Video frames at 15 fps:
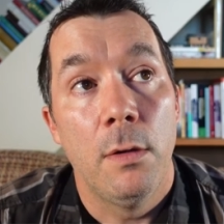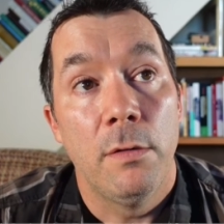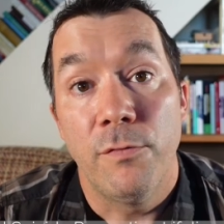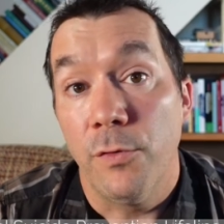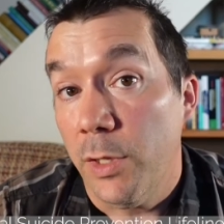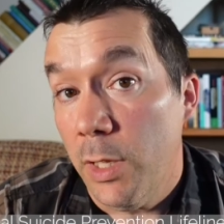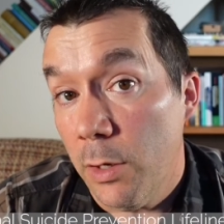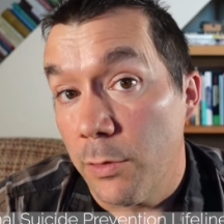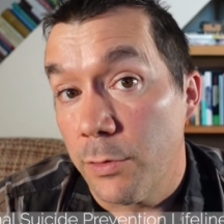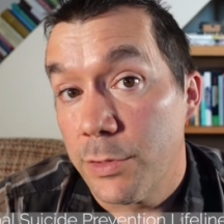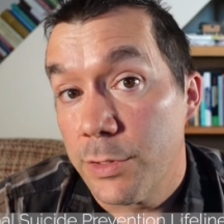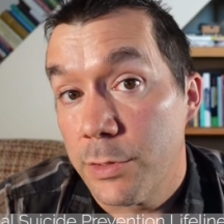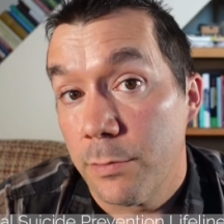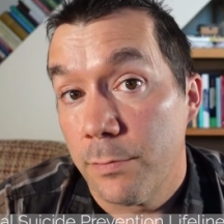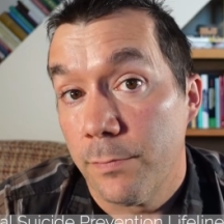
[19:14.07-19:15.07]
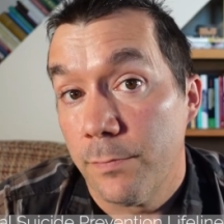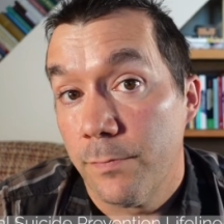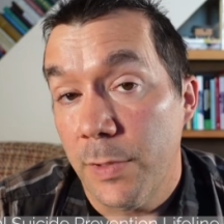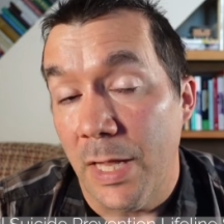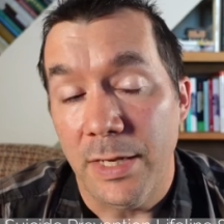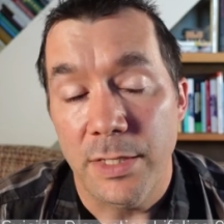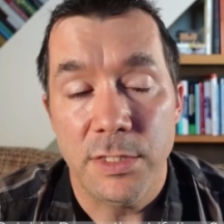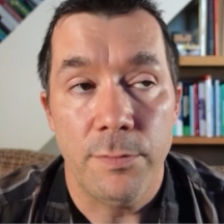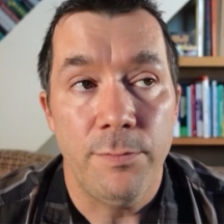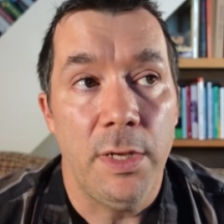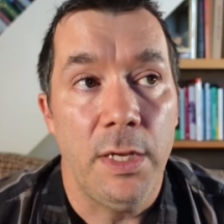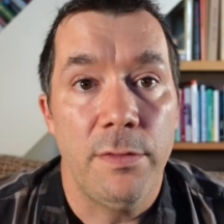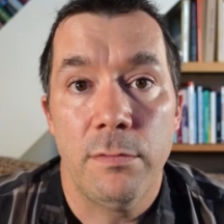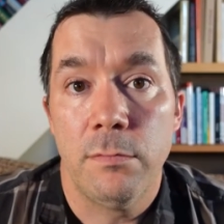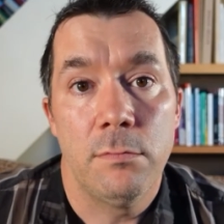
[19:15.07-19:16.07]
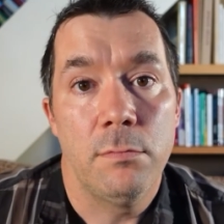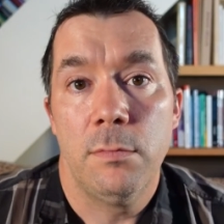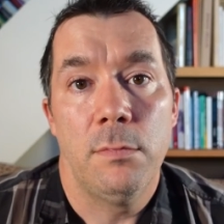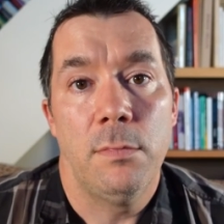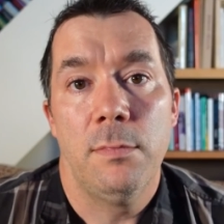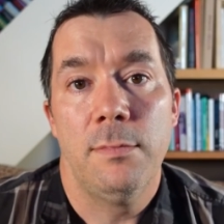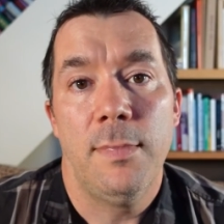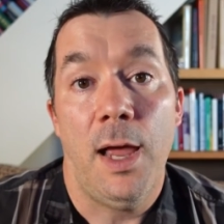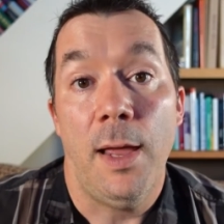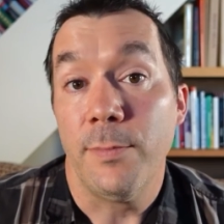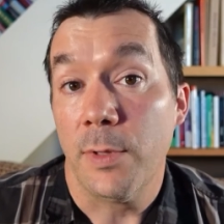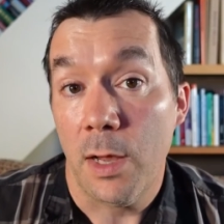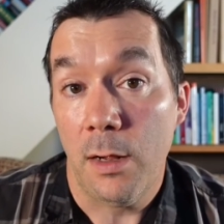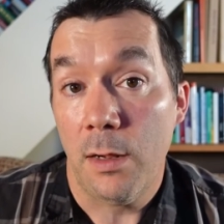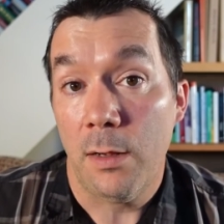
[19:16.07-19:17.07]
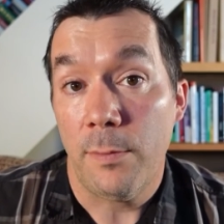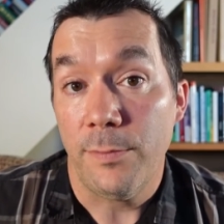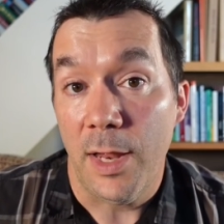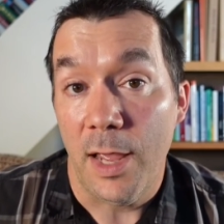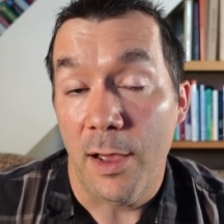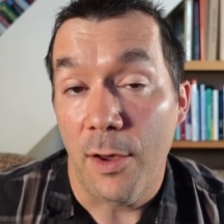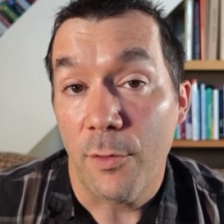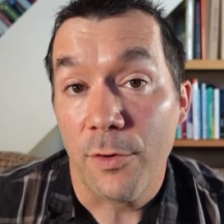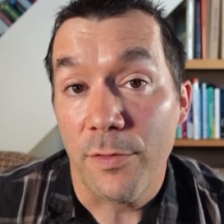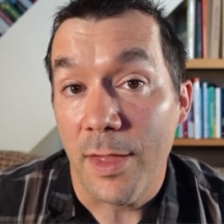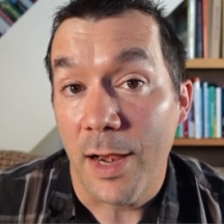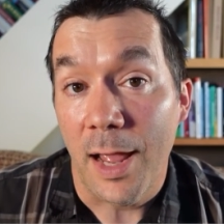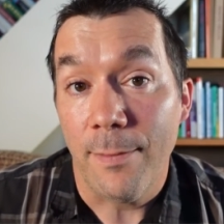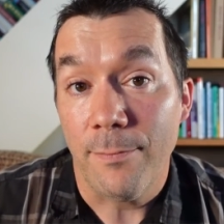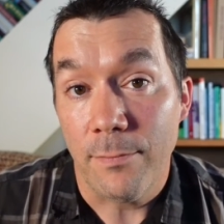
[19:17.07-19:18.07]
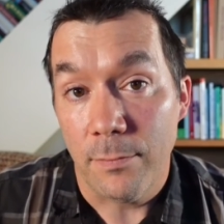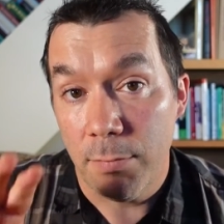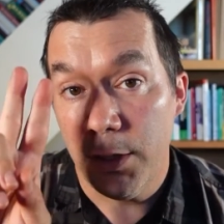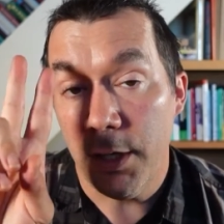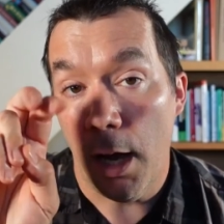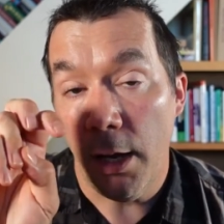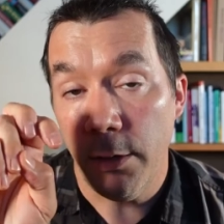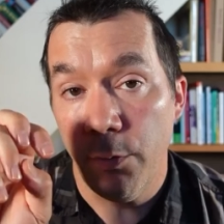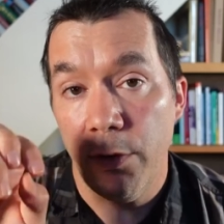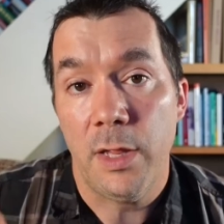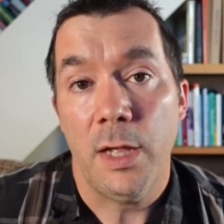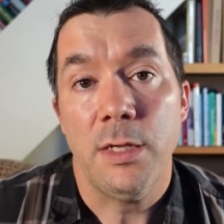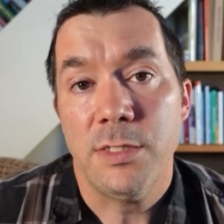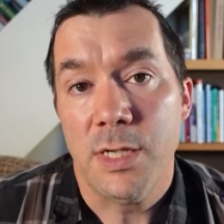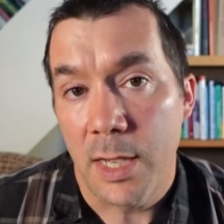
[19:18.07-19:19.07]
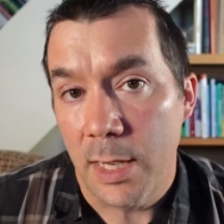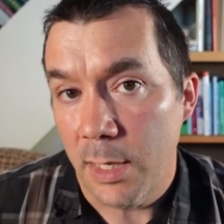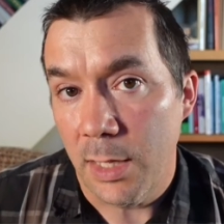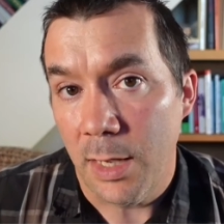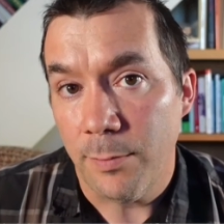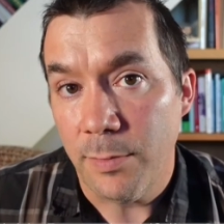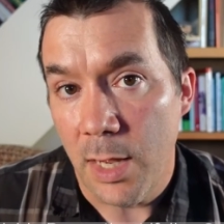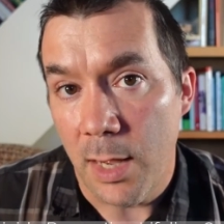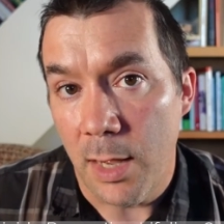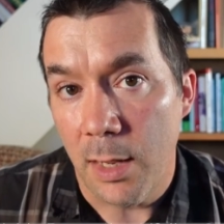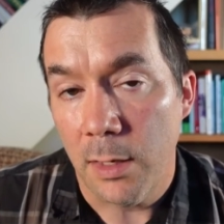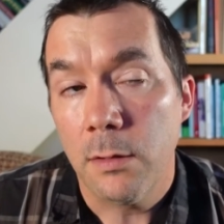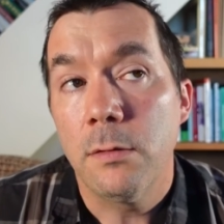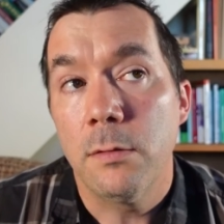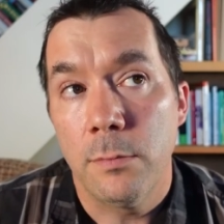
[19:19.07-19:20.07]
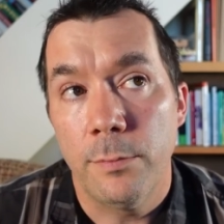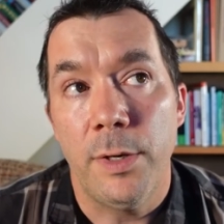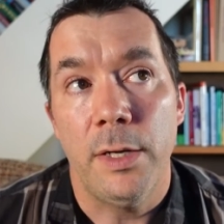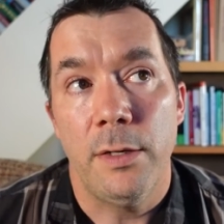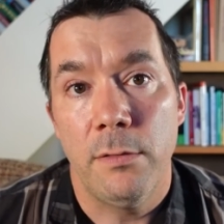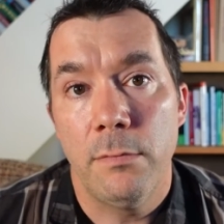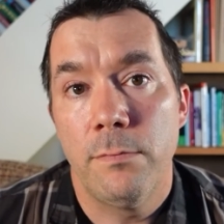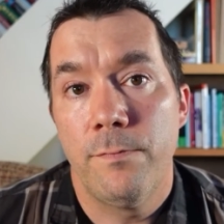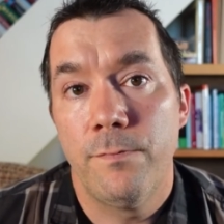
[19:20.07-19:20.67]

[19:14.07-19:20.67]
for years. That doesn't mean I'm calm now or that I'm done with anxiety. I'm not. But